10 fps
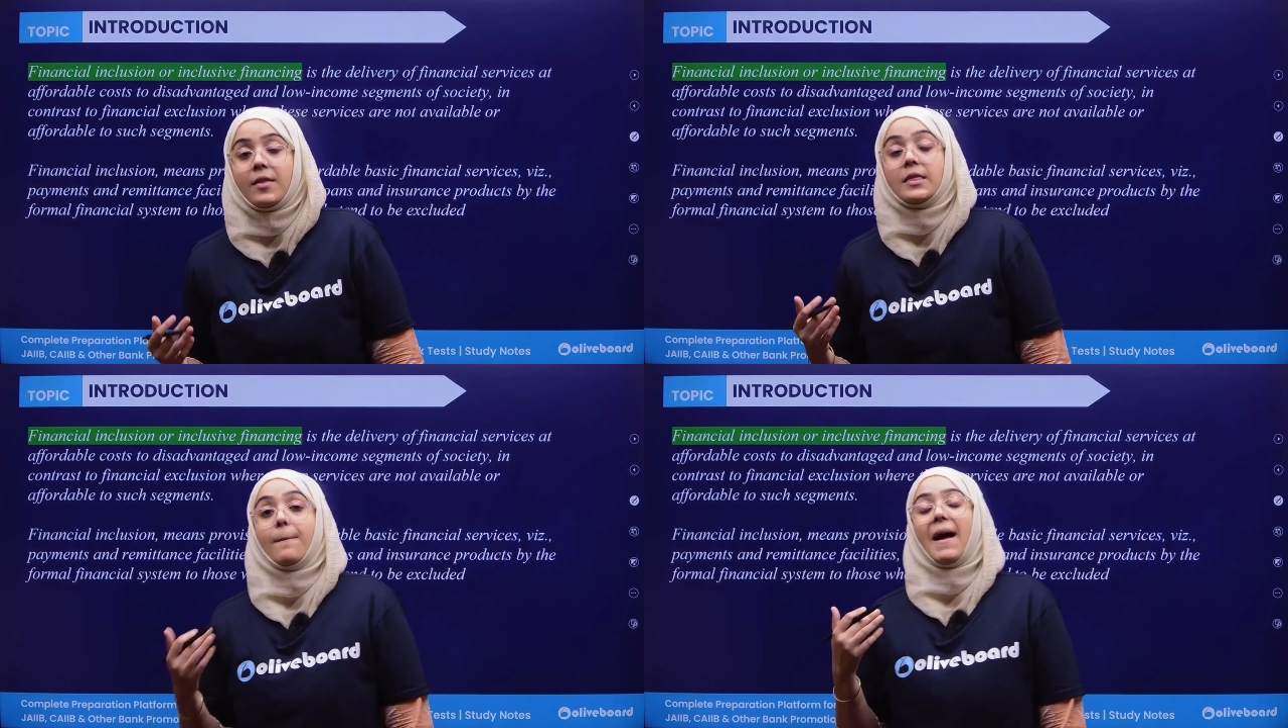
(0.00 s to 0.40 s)

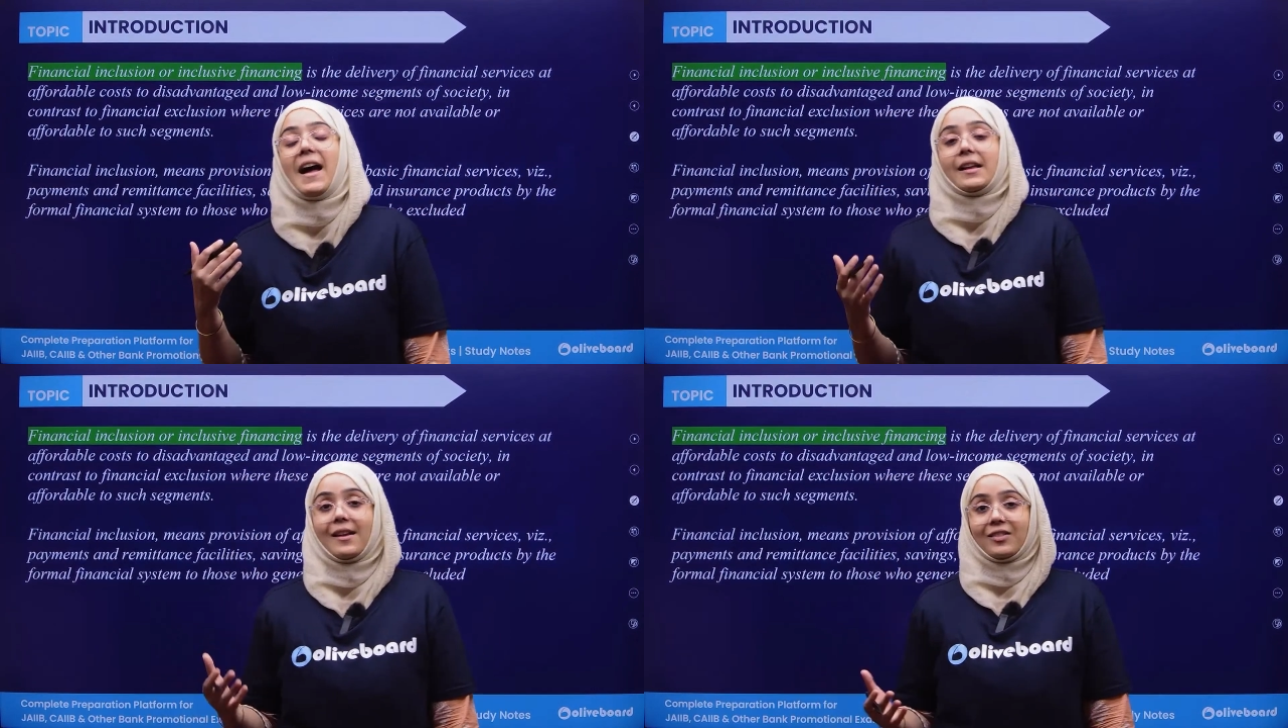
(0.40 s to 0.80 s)
the
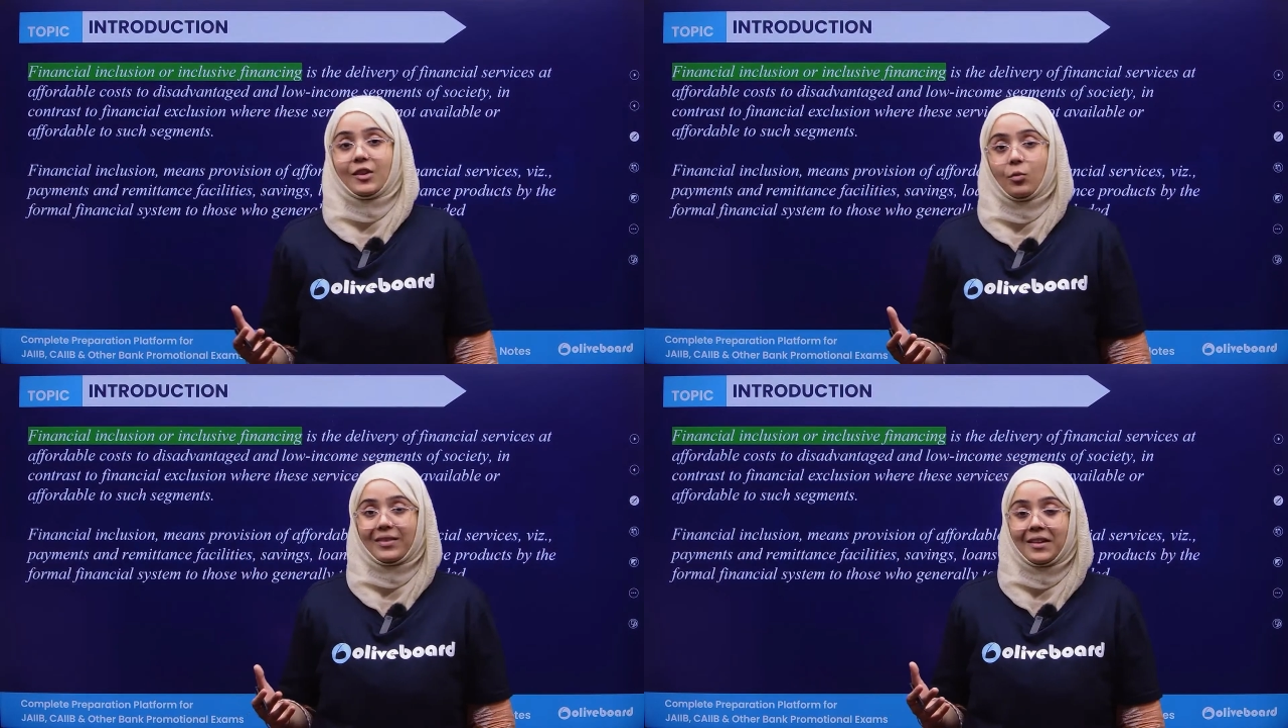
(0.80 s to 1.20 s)
banking
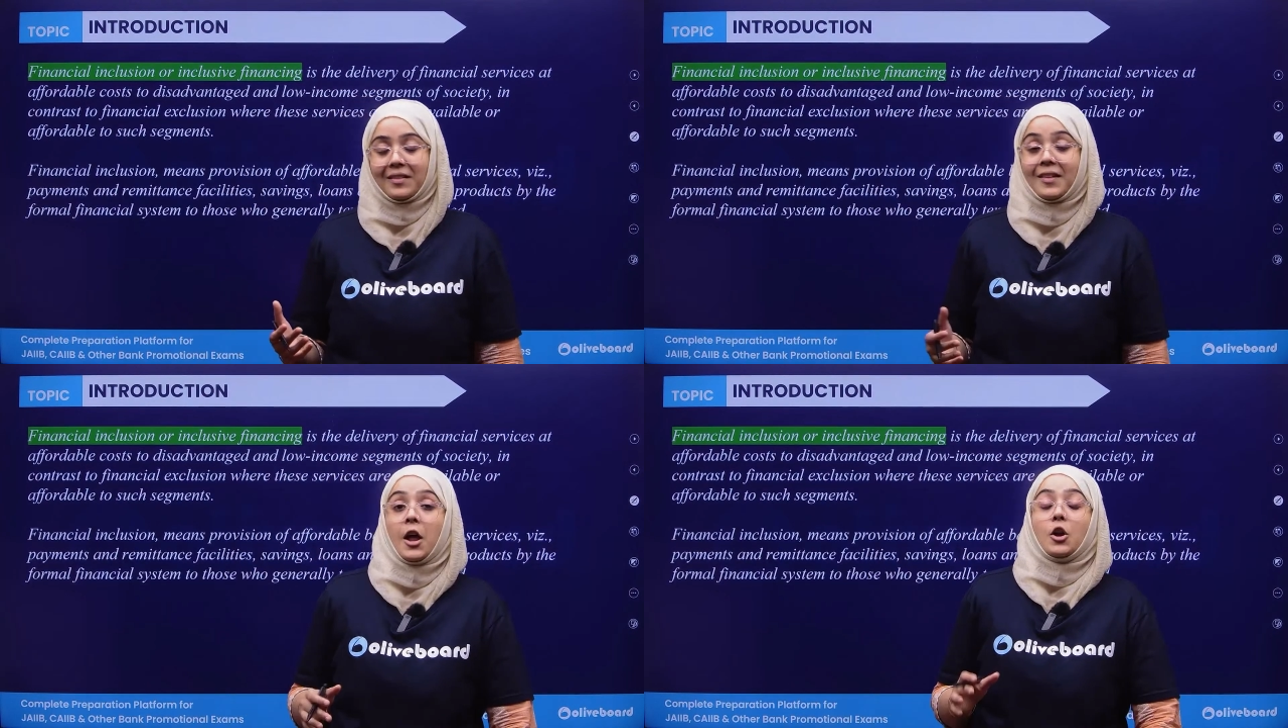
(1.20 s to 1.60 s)

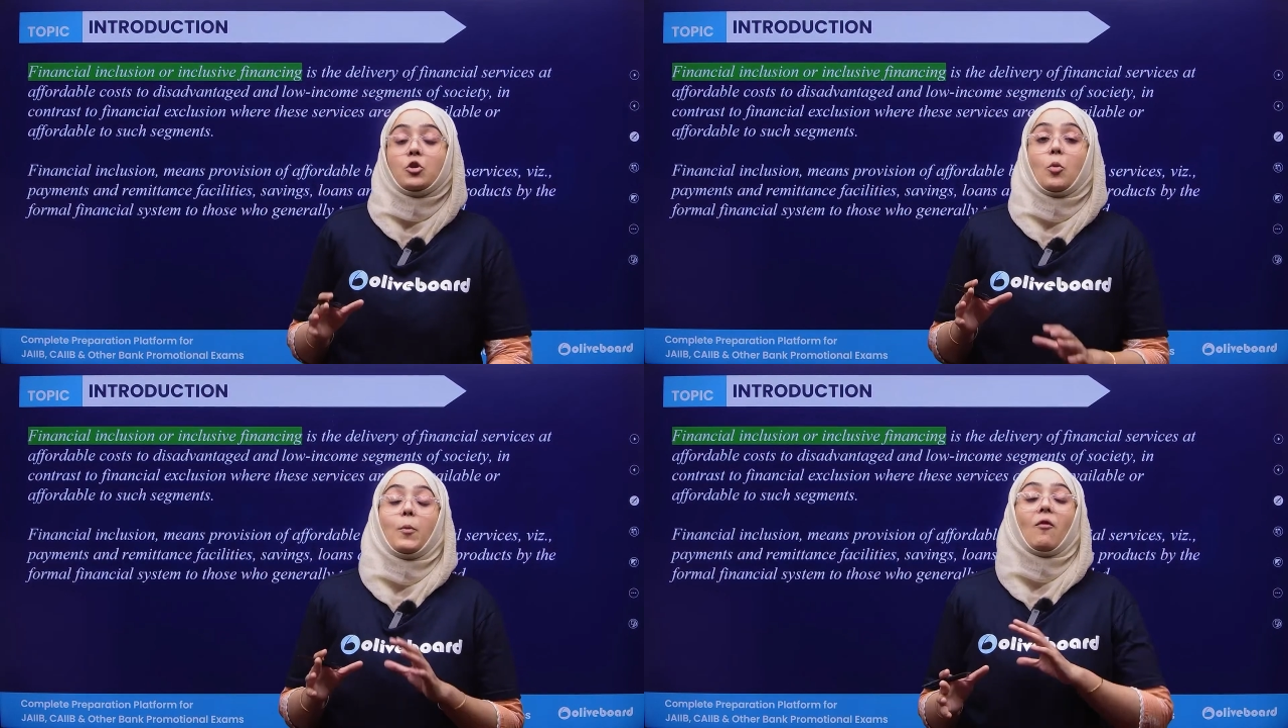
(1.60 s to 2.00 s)
services,
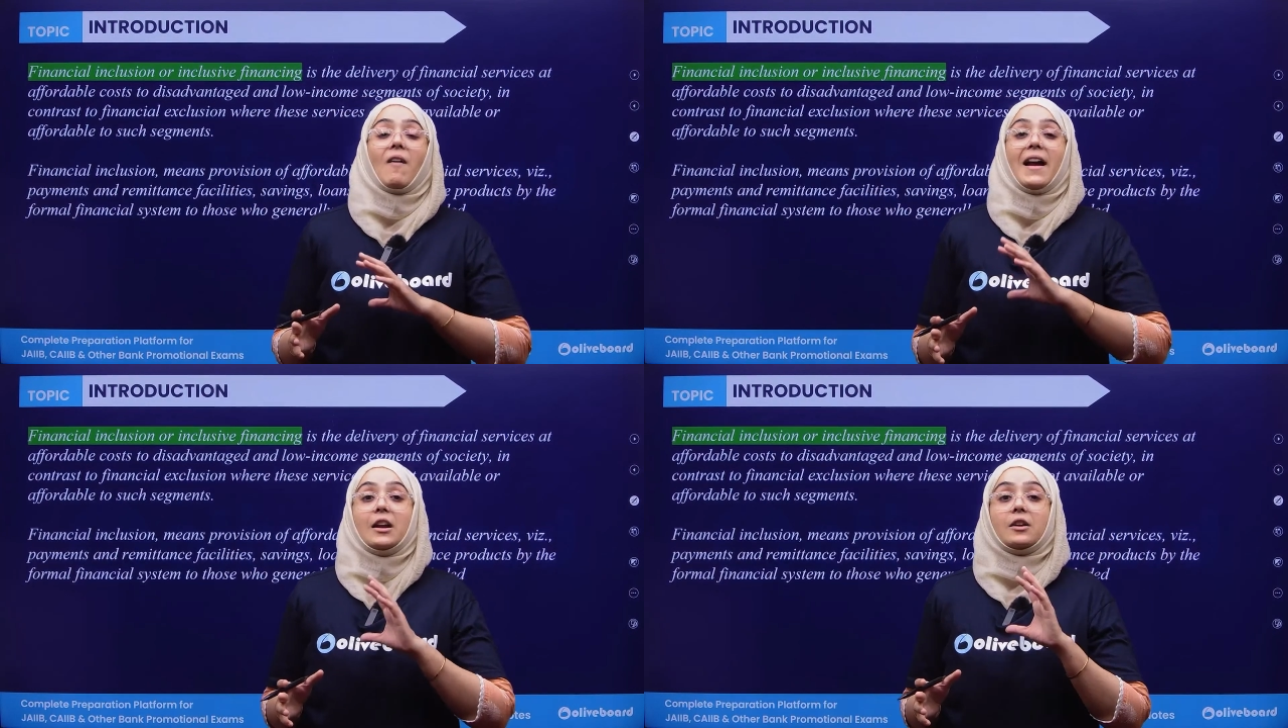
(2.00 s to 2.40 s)
to
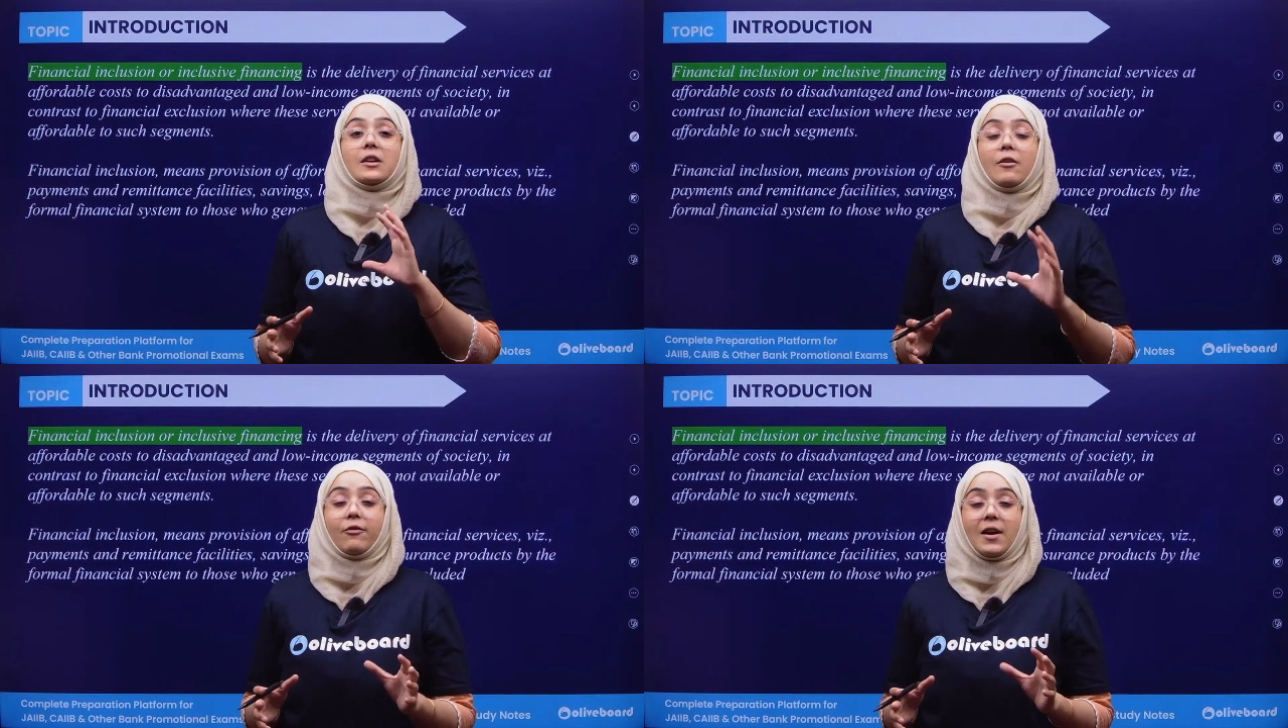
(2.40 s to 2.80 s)
provide a
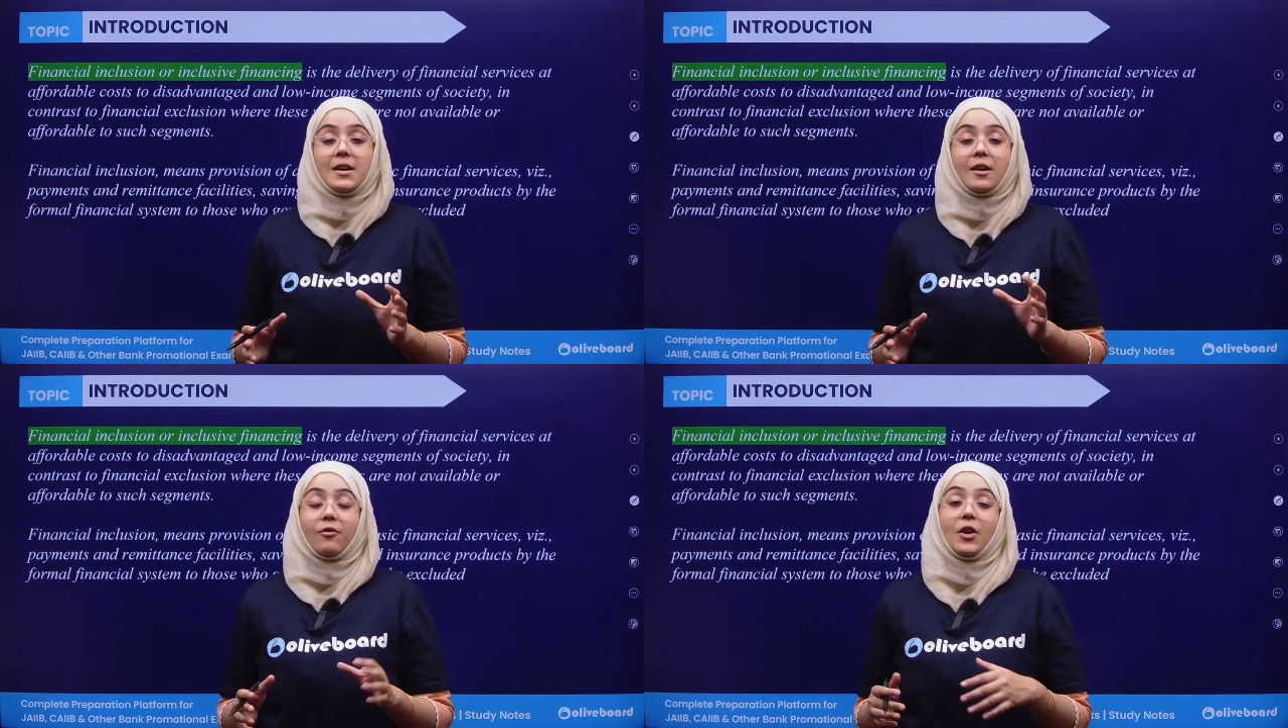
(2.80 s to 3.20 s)
different